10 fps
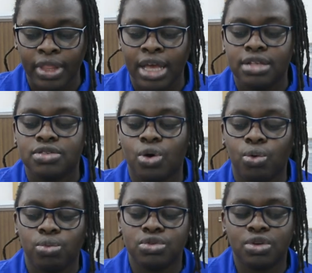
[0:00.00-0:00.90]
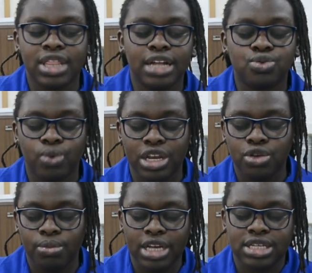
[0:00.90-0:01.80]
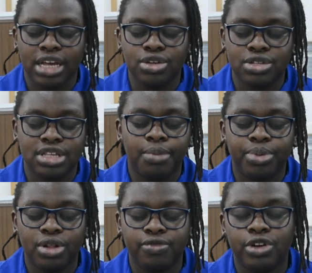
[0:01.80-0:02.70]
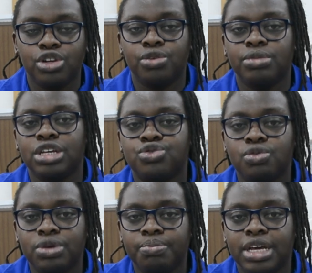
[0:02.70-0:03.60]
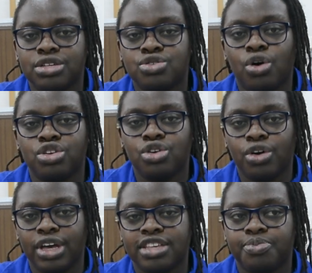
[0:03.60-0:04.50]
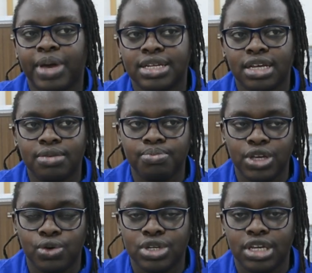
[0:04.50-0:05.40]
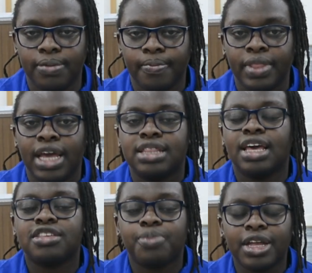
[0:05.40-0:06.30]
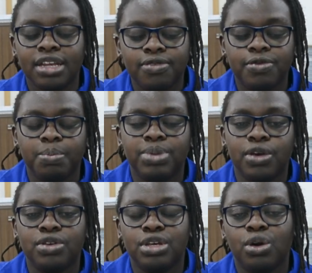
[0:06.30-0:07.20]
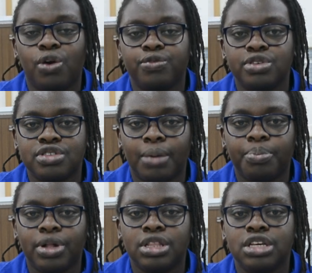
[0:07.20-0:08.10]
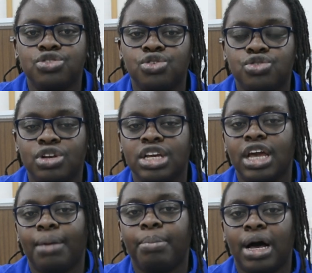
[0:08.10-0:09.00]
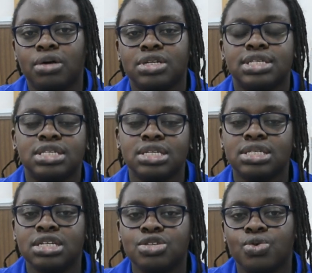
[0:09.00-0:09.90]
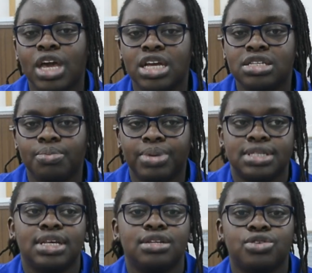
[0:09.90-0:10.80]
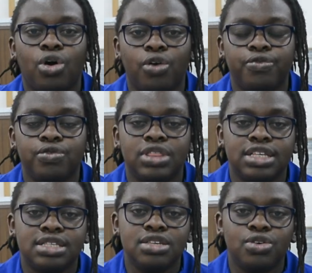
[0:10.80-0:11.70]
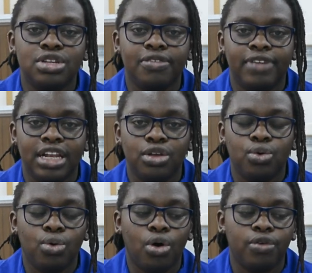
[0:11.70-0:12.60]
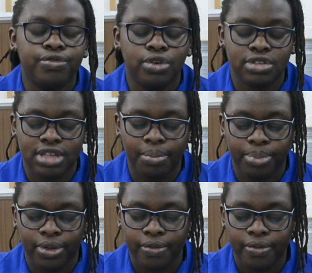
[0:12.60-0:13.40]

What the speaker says: So that when you measure your sample volume, it will be based on your expected BOD. The expected BOD of your sample is usually about 60 to 80% of the COD value of your sample.